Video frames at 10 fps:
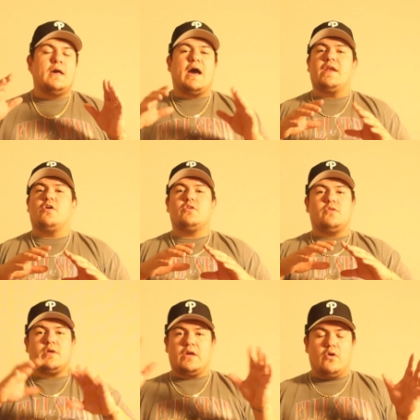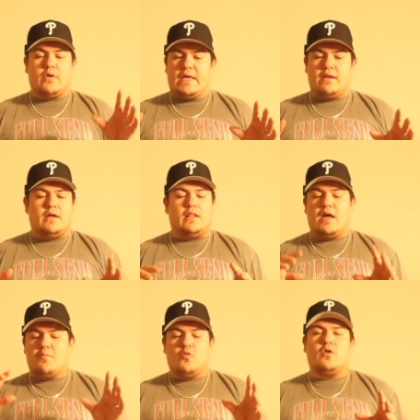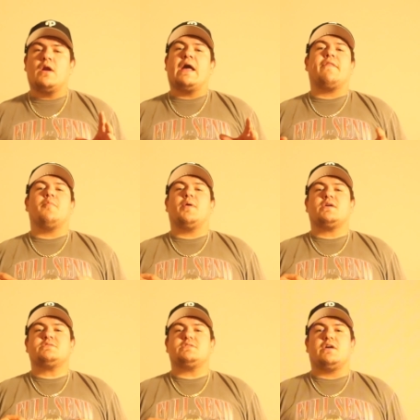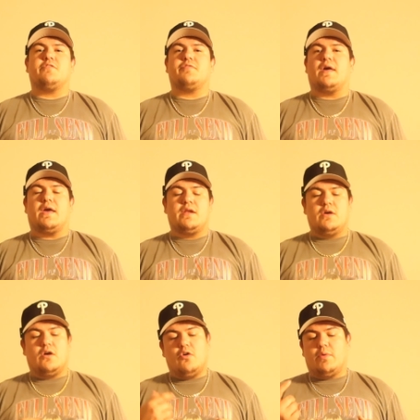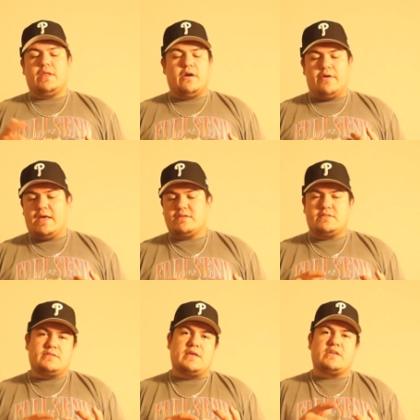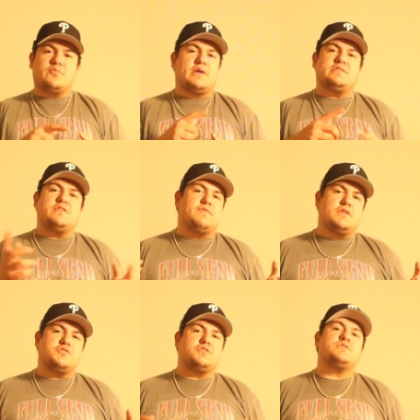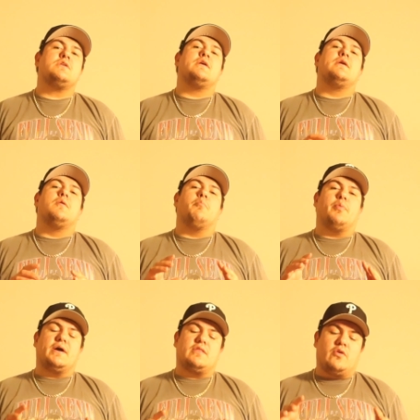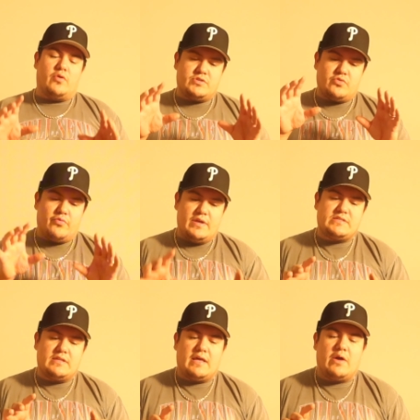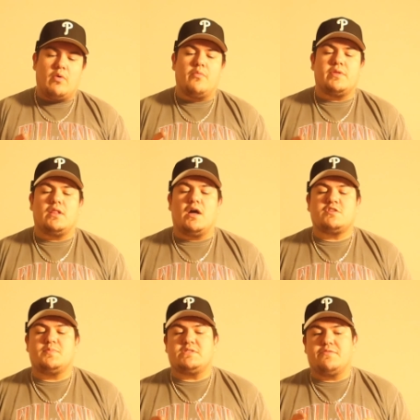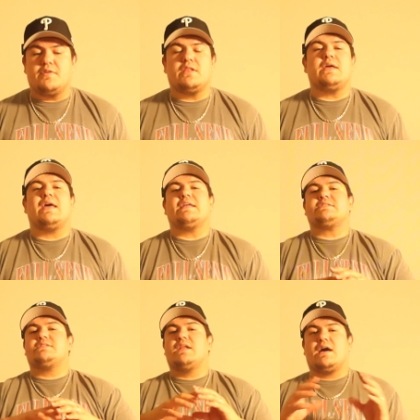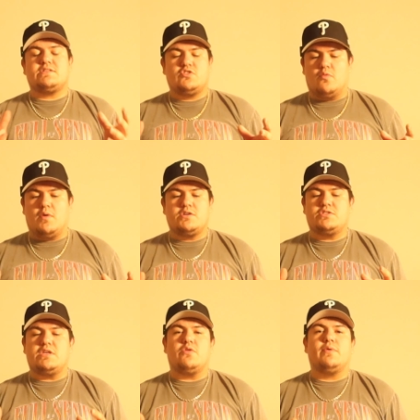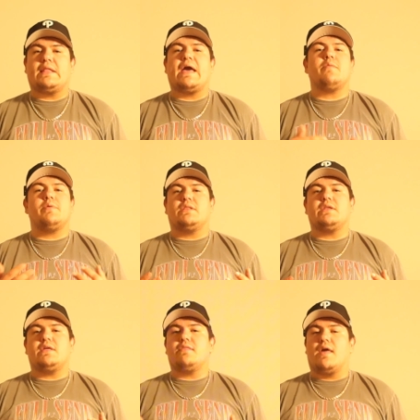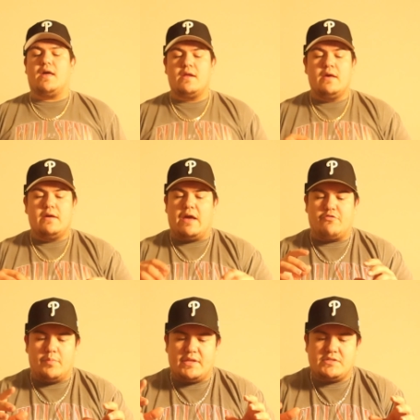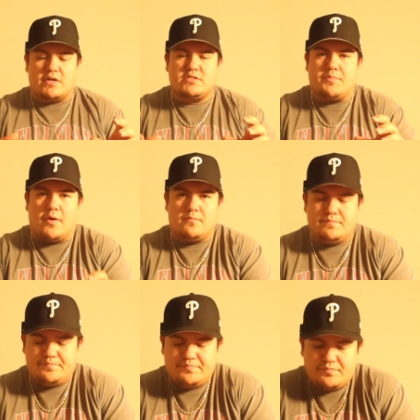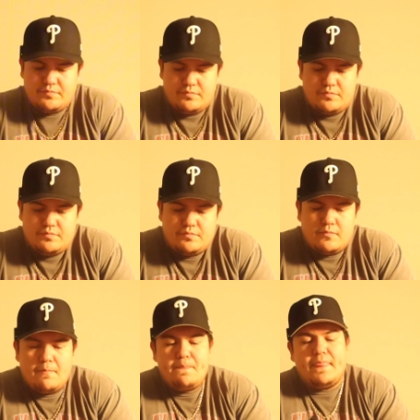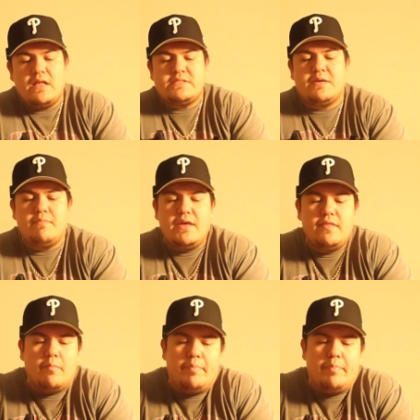I know you can go get a lot more out of the box stuff that, oh, well, it already has this XYZ features, but there's a reason that I went with Glock specifically, and it's not so much the reliability that everybody talks about. To me, the